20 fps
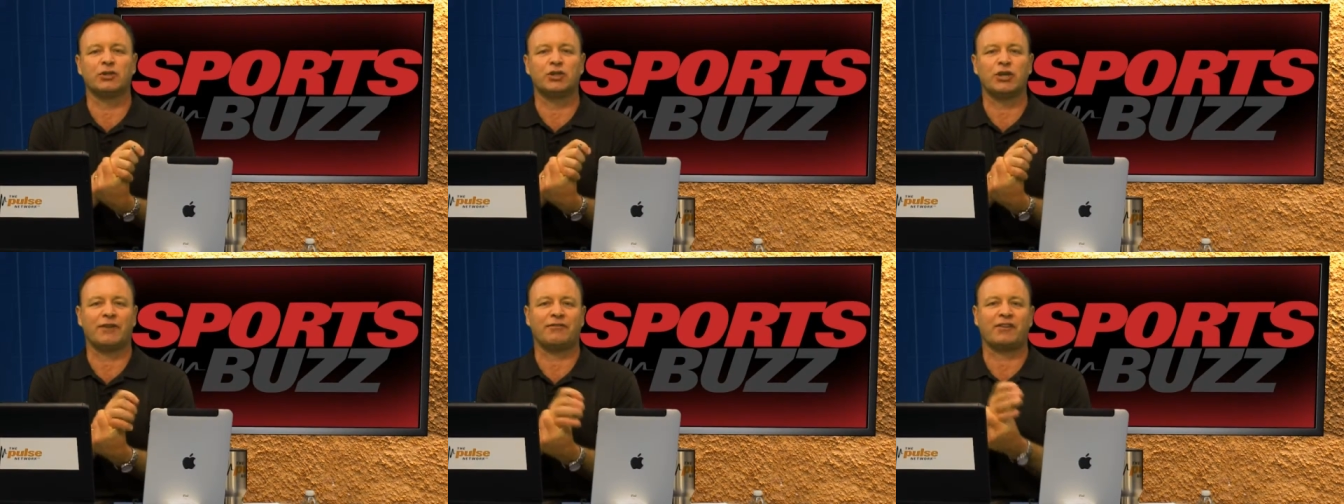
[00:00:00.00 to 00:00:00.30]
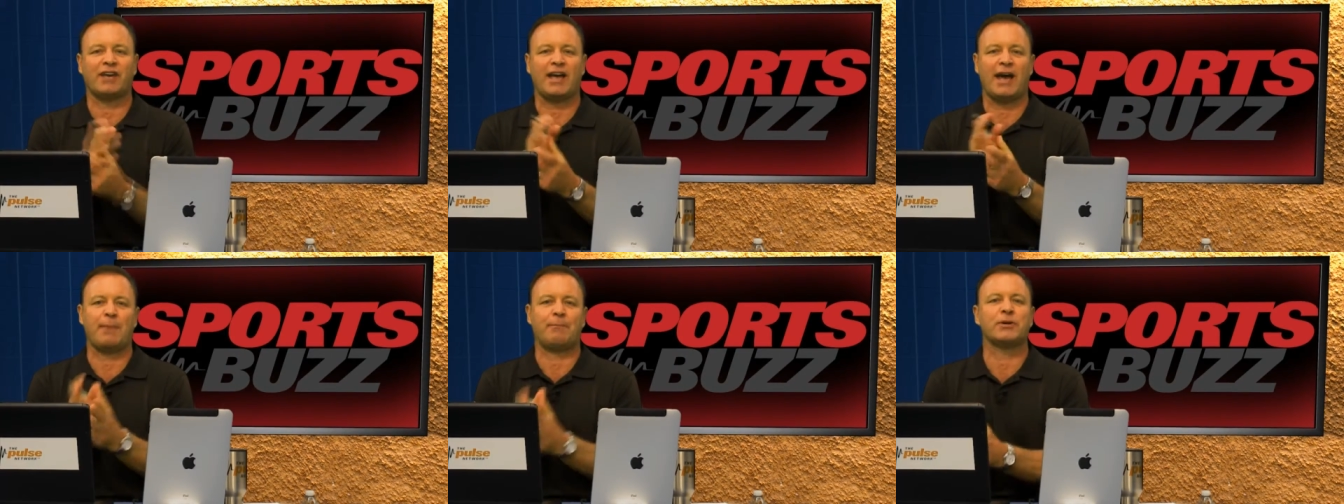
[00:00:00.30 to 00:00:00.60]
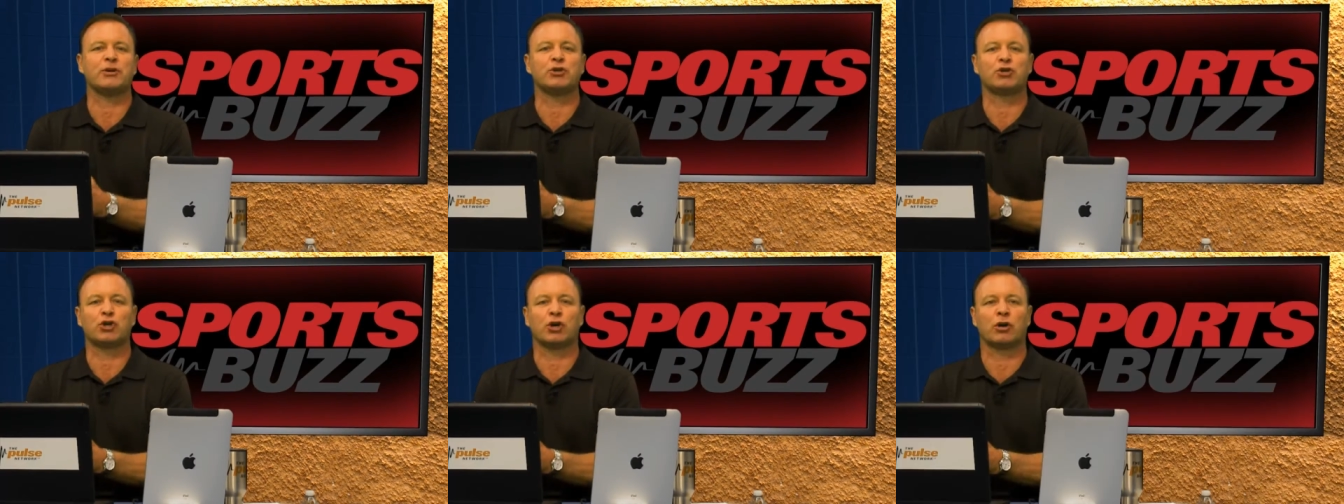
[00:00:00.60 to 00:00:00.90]
Jeff
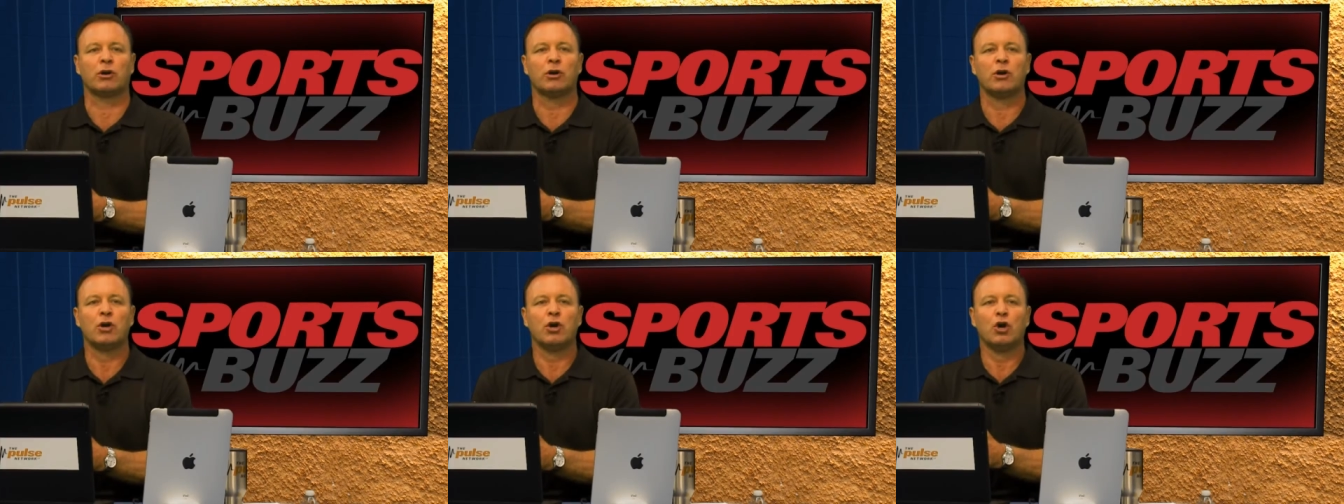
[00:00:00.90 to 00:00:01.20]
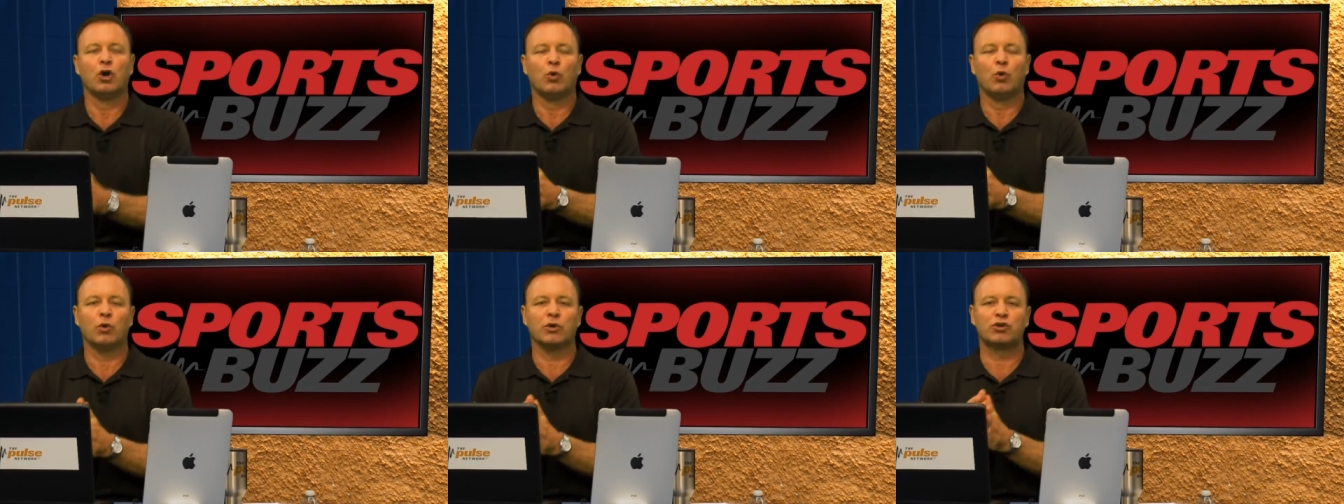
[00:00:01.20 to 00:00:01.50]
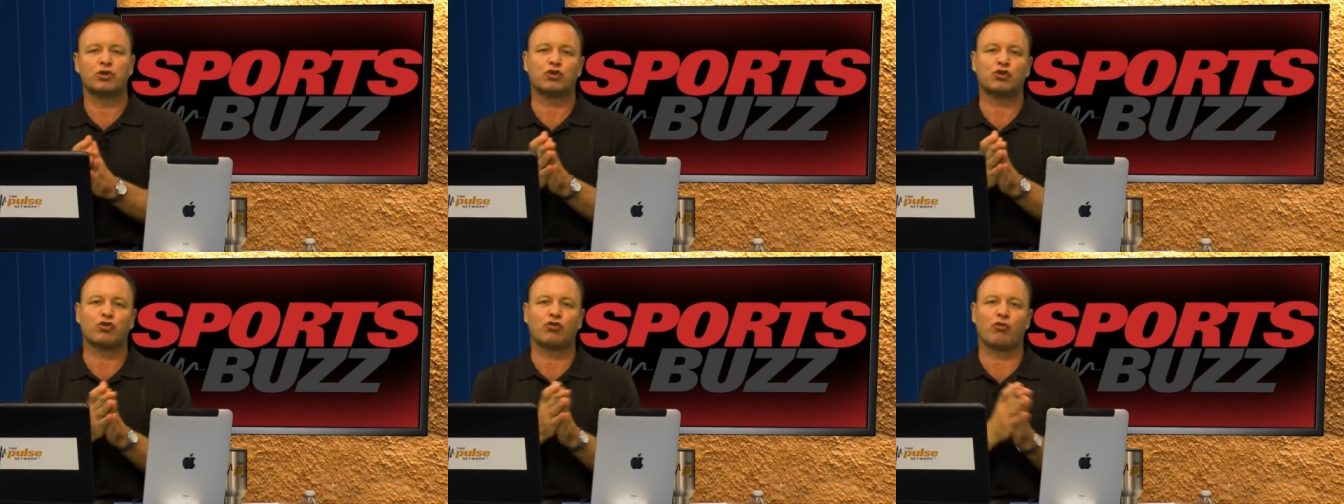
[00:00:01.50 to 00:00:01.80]
Keppinger
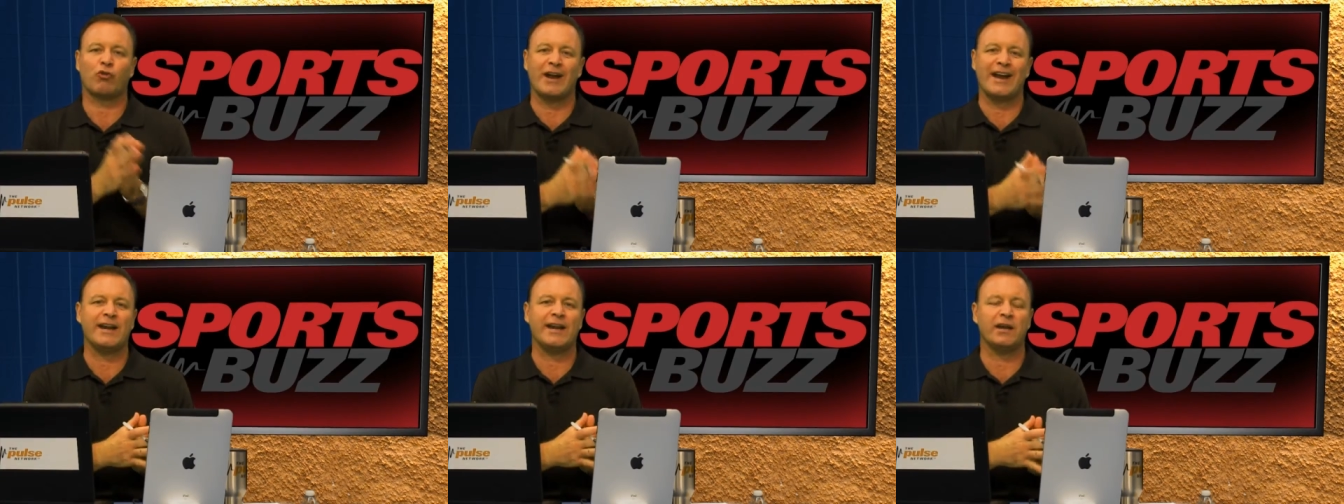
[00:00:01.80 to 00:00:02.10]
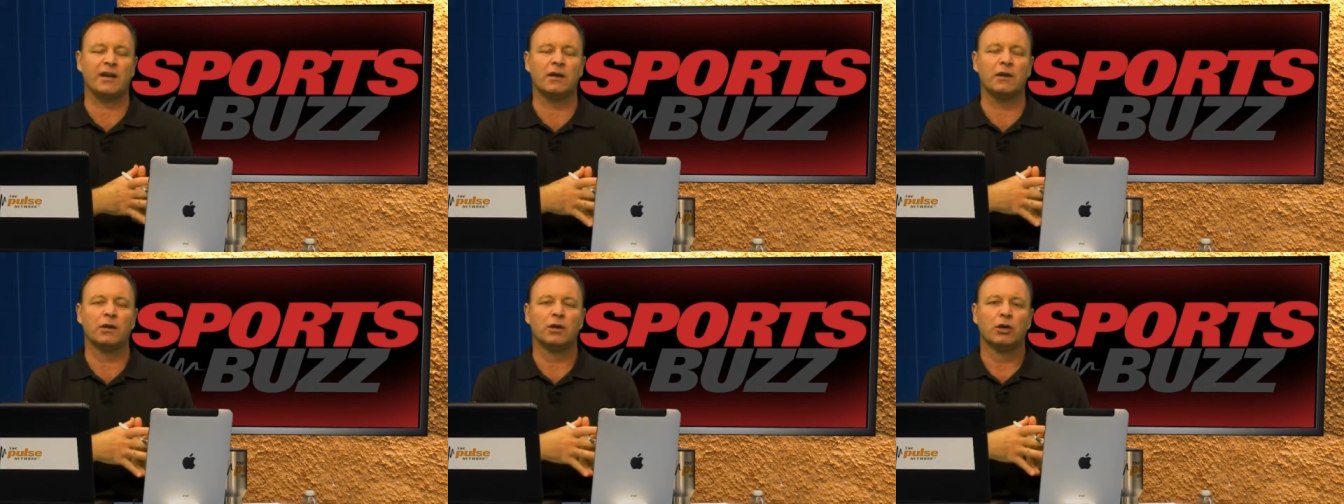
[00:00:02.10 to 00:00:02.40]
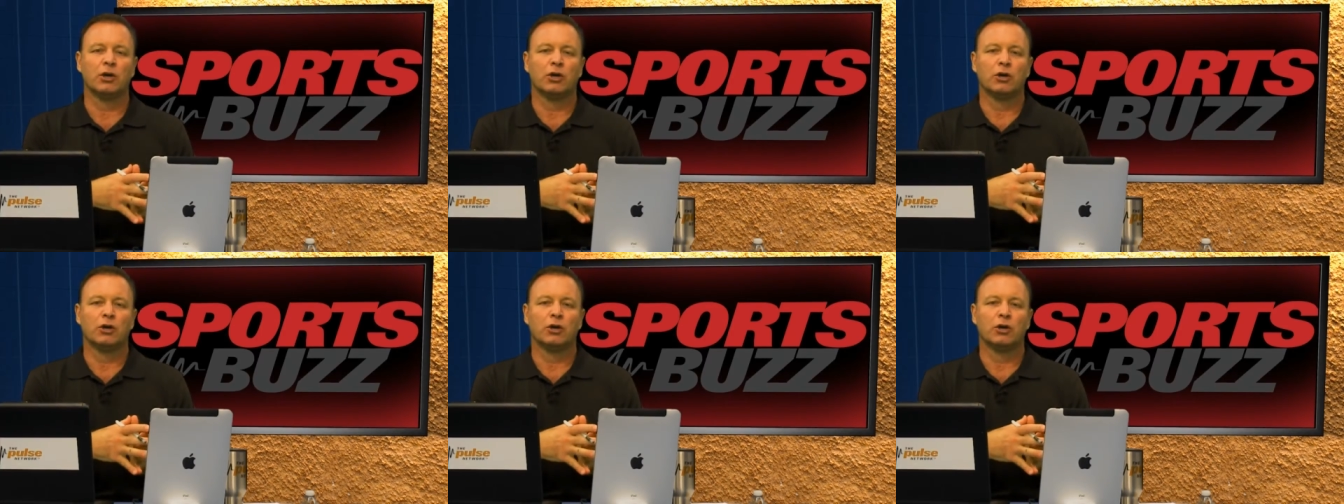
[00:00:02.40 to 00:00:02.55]
was traded